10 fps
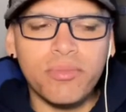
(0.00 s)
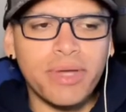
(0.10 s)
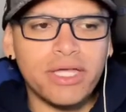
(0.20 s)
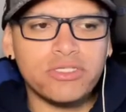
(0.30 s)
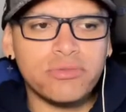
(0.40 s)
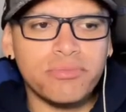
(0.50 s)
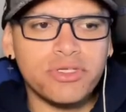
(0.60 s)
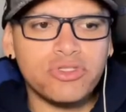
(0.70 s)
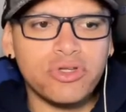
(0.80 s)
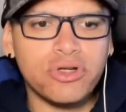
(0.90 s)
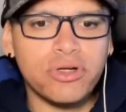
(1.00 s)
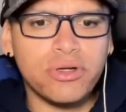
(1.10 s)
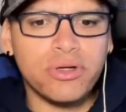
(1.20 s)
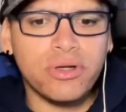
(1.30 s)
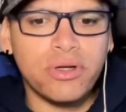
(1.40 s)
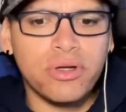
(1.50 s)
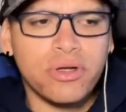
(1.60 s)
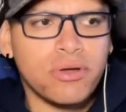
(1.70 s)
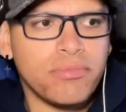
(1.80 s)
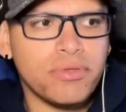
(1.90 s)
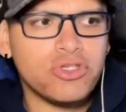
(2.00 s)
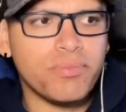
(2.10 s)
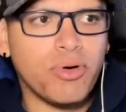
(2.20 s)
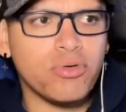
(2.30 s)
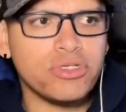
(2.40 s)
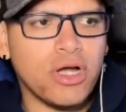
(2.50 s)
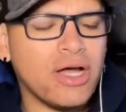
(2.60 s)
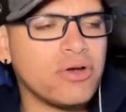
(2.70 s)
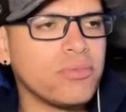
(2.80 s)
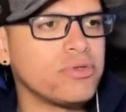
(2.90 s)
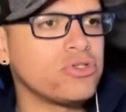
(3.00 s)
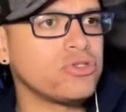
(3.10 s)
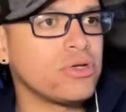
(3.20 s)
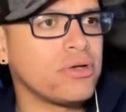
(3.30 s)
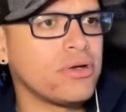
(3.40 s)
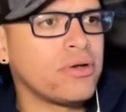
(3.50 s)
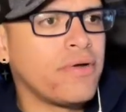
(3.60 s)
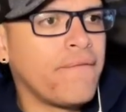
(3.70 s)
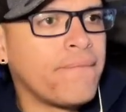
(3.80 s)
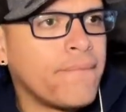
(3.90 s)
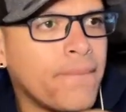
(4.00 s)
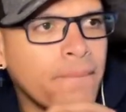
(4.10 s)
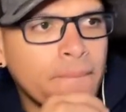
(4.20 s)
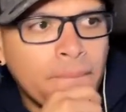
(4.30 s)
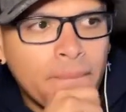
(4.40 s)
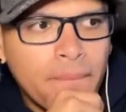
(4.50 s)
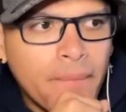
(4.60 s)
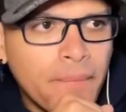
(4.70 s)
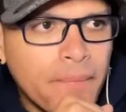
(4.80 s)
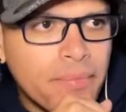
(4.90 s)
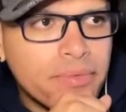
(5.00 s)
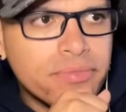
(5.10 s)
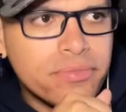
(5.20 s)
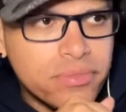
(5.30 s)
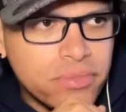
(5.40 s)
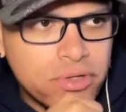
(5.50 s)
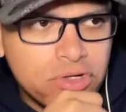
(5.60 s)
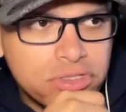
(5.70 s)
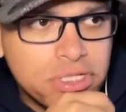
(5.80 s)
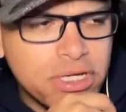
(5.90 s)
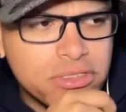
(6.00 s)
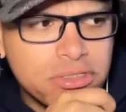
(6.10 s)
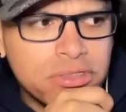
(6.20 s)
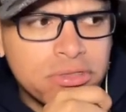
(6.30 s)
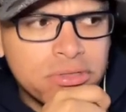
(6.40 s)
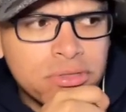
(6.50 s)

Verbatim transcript: Mas- Mr. No. Mr. Poji, I don't know, Mr. Needs me far worse than that, Yuhi. You're sexy.